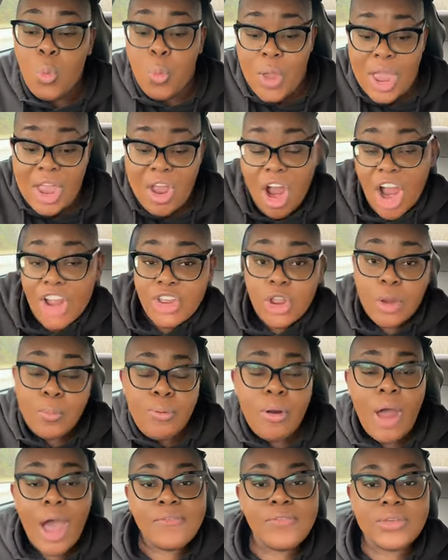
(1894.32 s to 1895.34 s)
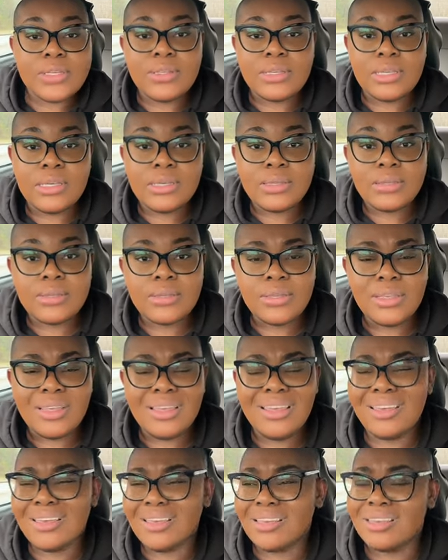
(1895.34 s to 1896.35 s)
where are your prophecies?
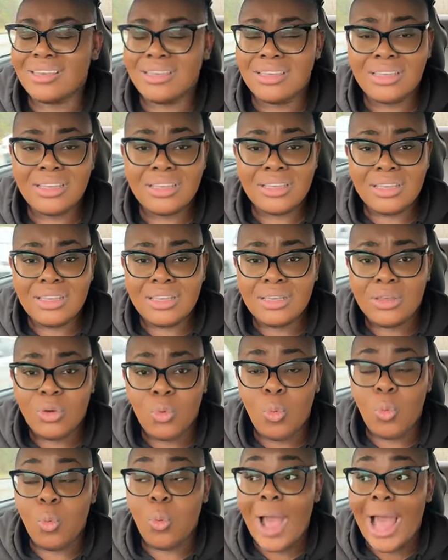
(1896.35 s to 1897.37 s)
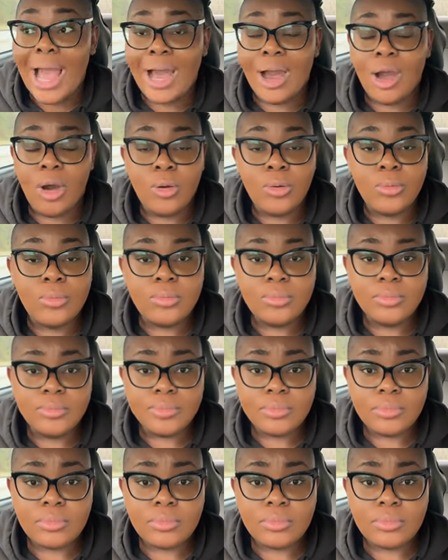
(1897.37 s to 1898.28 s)
Wow.